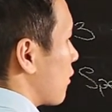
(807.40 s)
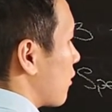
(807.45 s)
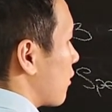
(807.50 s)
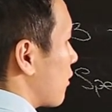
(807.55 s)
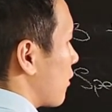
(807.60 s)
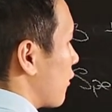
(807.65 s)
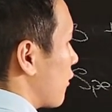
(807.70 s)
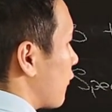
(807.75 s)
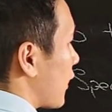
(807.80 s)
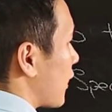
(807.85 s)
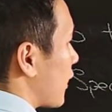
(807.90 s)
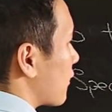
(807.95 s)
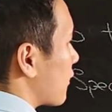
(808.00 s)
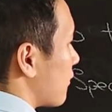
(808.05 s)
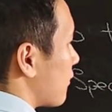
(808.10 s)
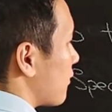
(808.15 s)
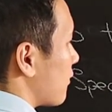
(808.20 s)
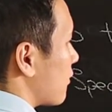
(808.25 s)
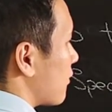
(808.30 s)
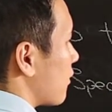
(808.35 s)
of
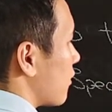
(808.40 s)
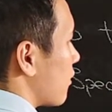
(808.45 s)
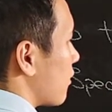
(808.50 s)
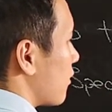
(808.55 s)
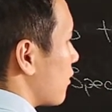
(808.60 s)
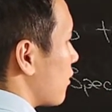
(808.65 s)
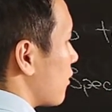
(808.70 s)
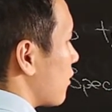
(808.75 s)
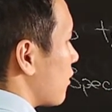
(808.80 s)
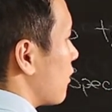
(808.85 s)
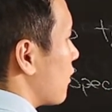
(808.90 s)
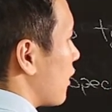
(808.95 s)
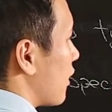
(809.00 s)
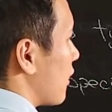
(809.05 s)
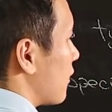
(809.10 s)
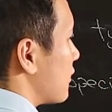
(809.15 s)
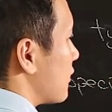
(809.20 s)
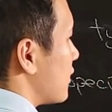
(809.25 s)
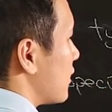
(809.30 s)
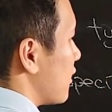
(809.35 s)
x and
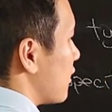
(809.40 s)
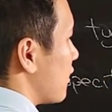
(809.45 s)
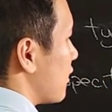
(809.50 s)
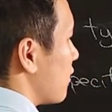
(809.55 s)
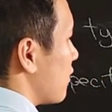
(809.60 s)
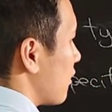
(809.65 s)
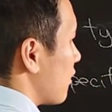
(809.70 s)
t